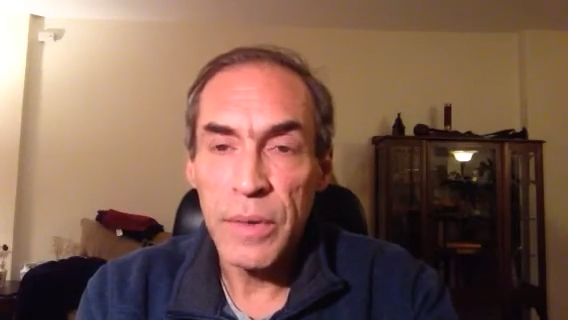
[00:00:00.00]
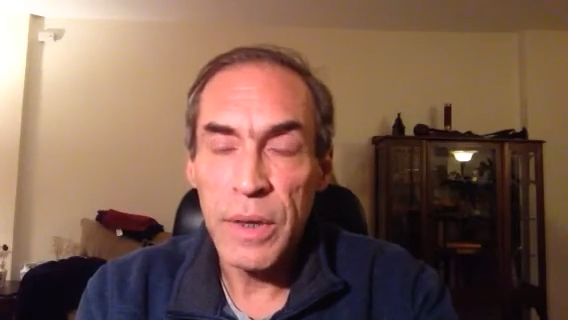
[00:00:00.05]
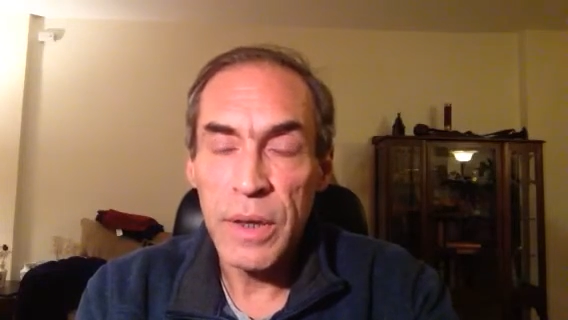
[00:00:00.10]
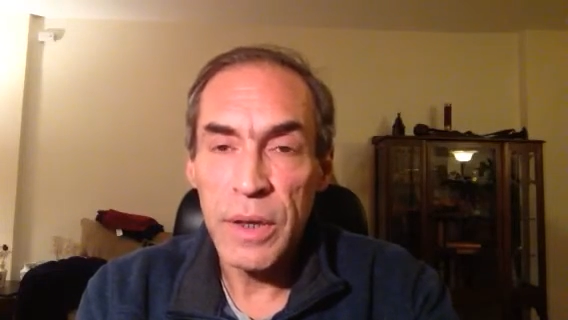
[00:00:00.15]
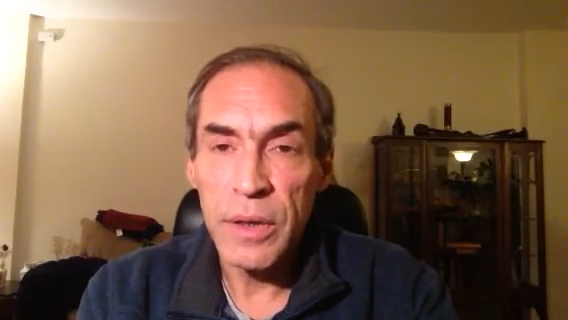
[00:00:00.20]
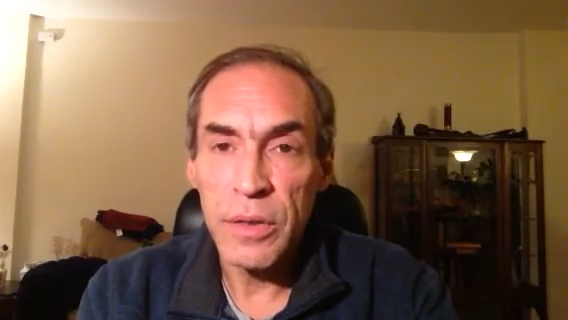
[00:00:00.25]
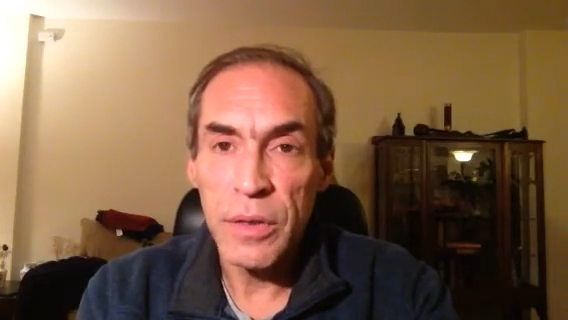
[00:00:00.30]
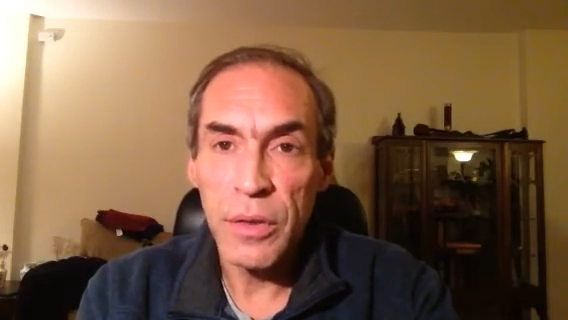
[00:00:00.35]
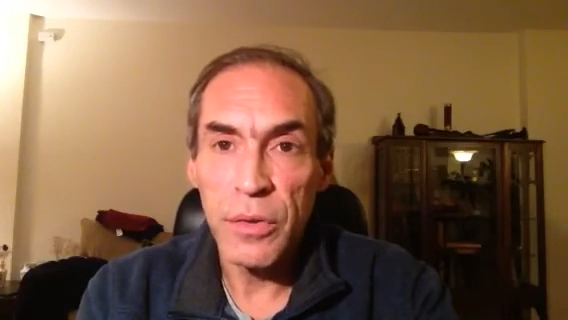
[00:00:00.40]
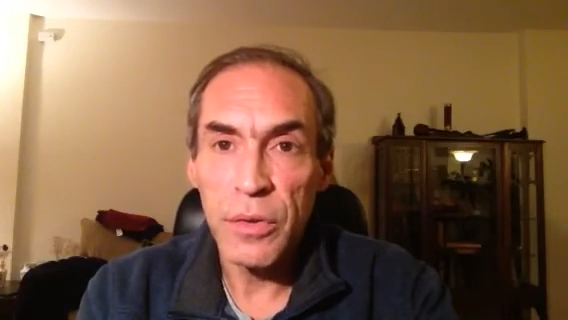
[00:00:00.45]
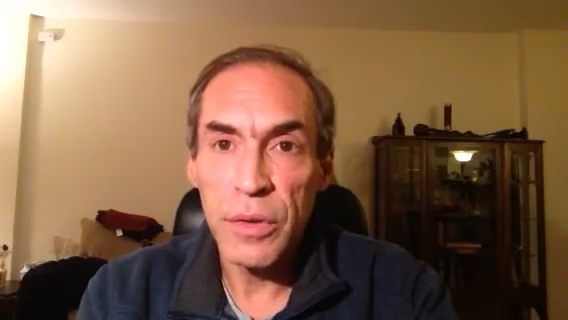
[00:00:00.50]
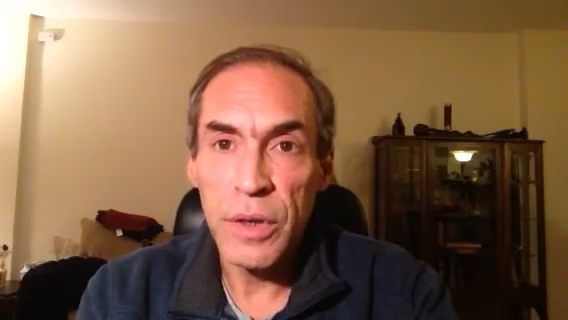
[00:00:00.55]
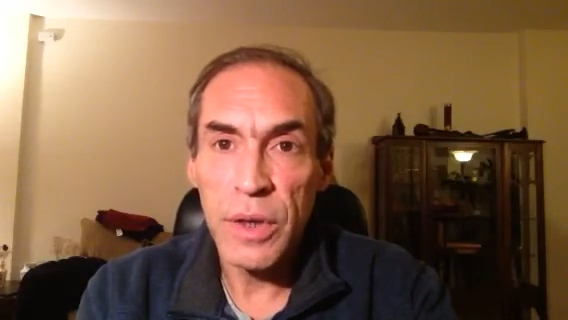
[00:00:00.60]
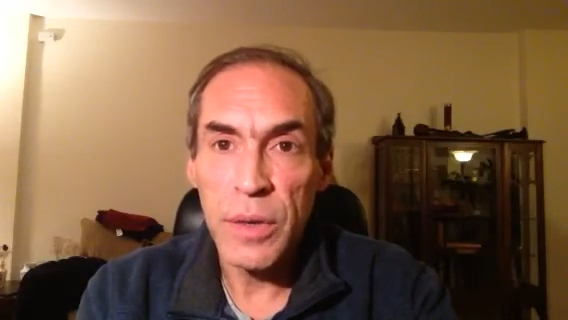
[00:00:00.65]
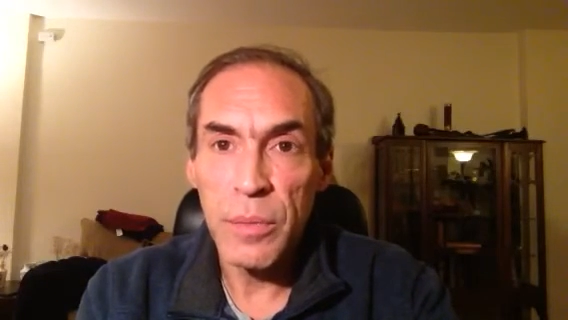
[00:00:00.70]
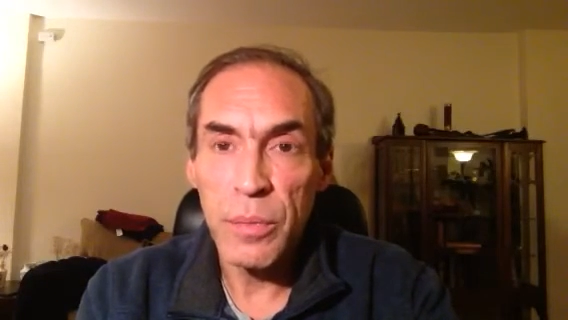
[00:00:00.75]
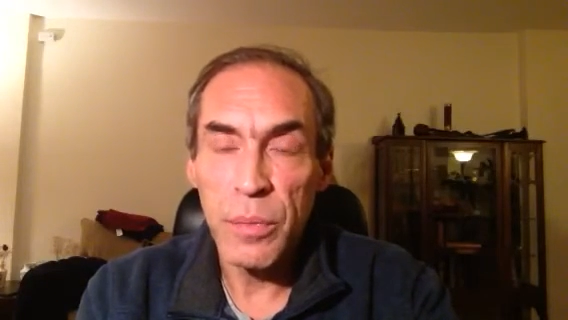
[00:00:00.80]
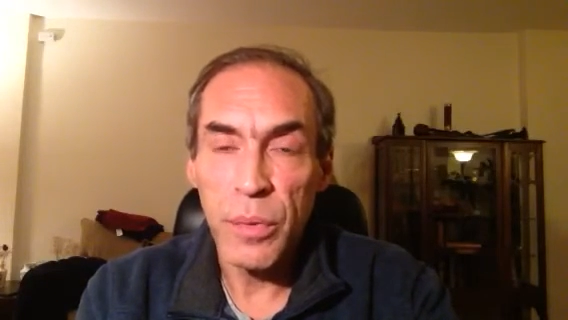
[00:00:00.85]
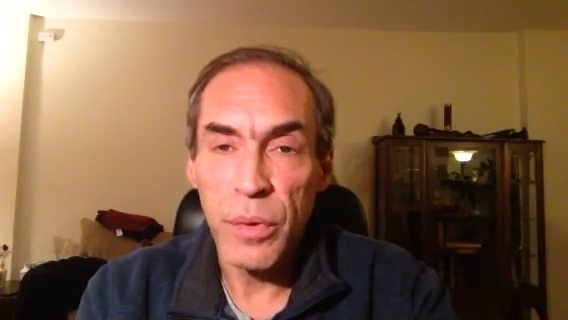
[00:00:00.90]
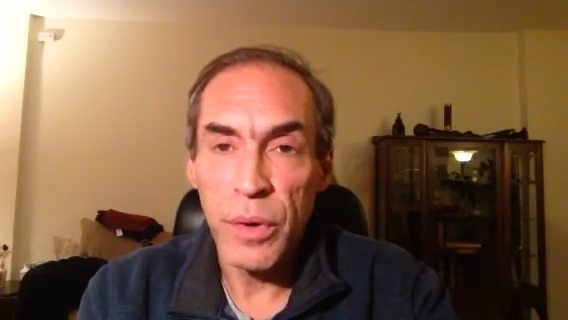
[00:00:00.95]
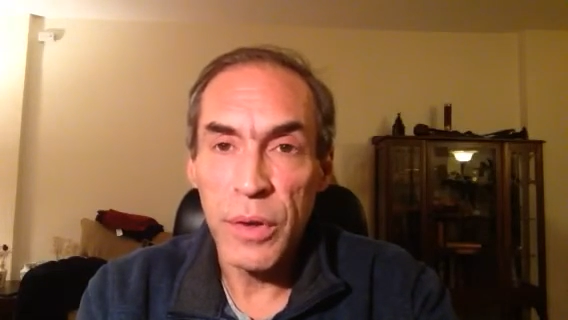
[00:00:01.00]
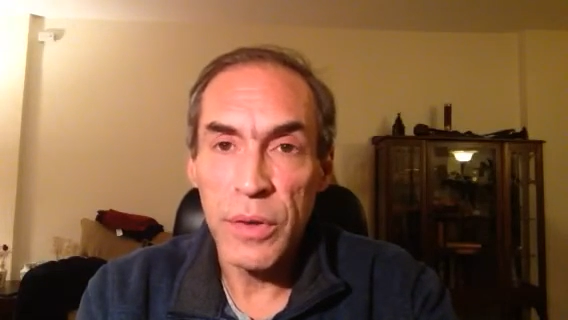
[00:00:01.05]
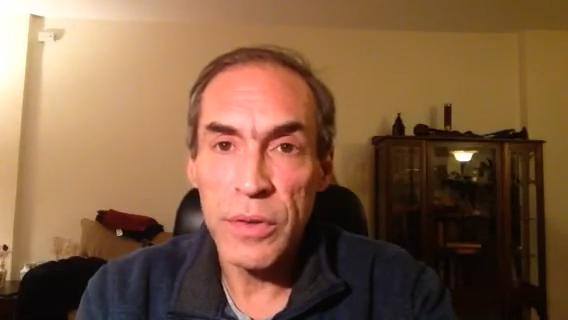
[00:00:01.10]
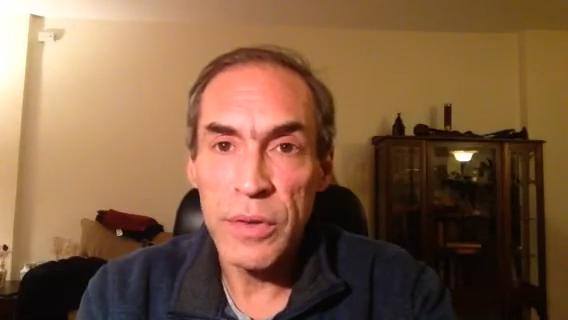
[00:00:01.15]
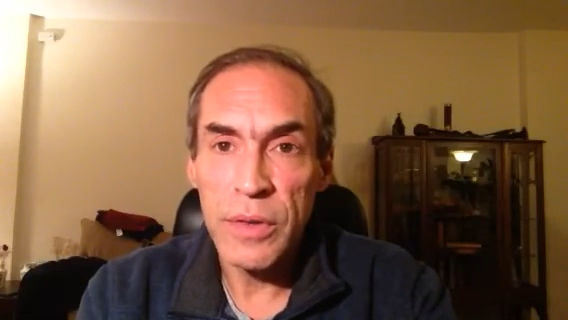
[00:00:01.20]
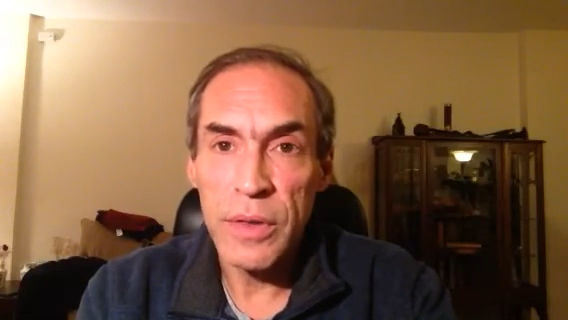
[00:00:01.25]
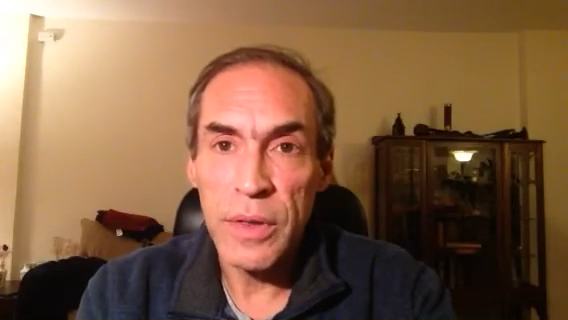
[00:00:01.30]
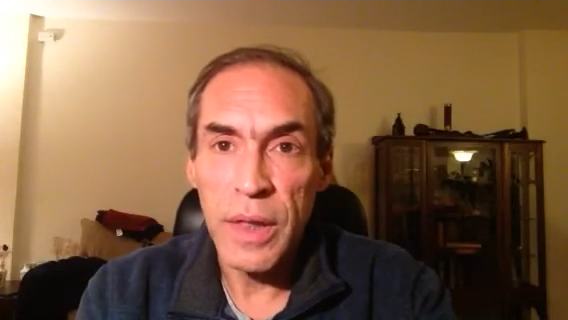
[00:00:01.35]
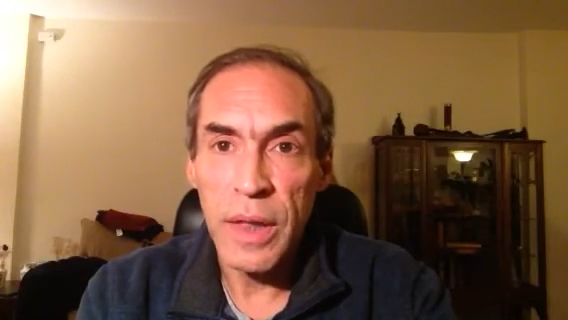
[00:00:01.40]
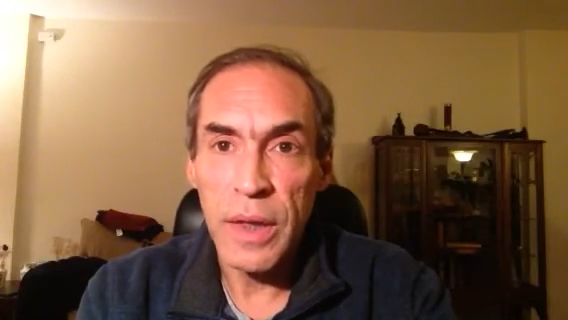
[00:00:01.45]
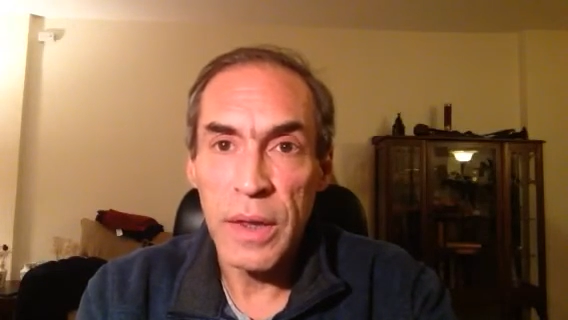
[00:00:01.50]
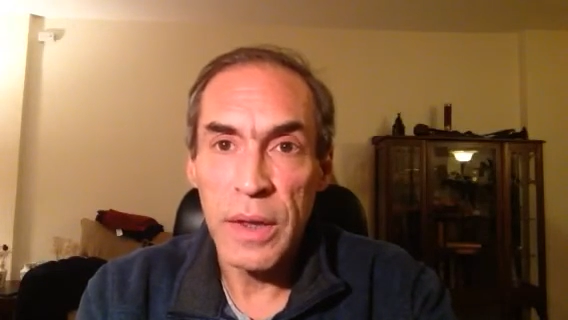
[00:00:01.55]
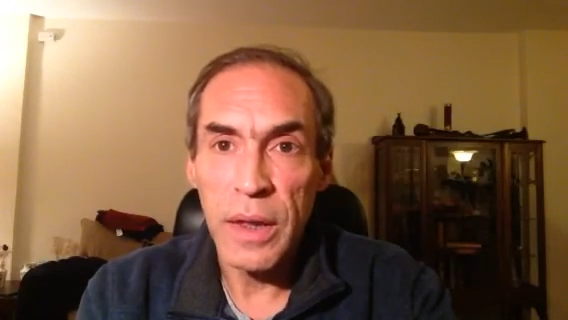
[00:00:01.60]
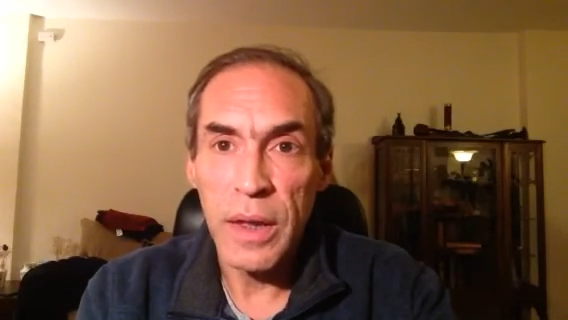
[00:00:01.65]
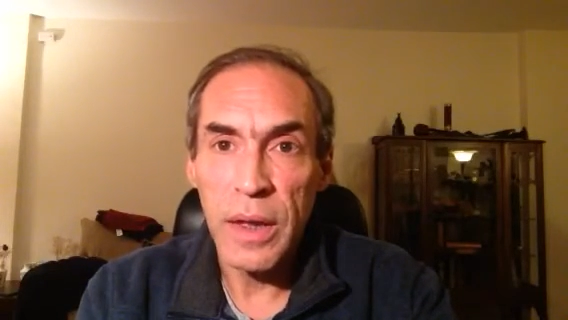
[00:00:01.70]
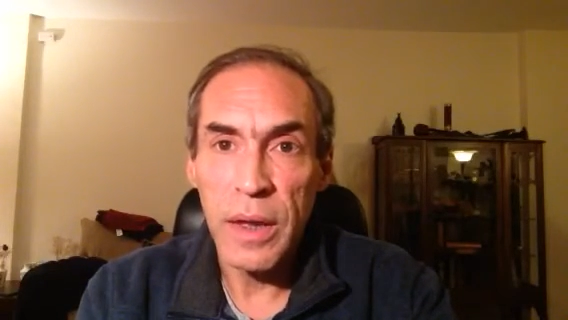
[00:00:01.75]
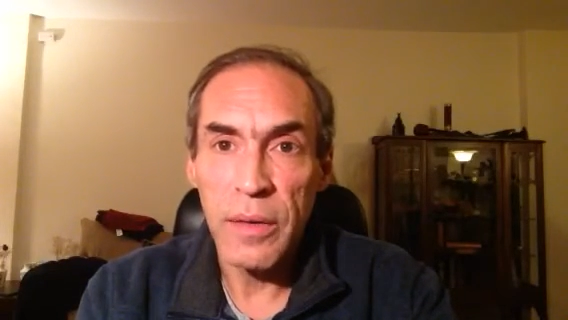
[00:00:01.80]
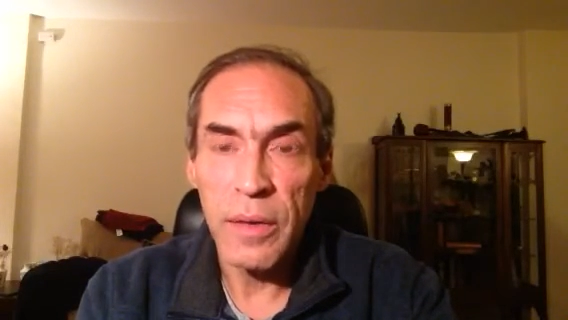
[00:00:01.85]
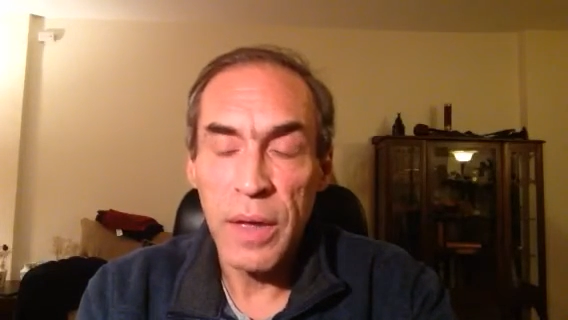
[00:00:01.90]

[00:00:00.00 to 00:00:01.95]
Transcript: hit those key points, and then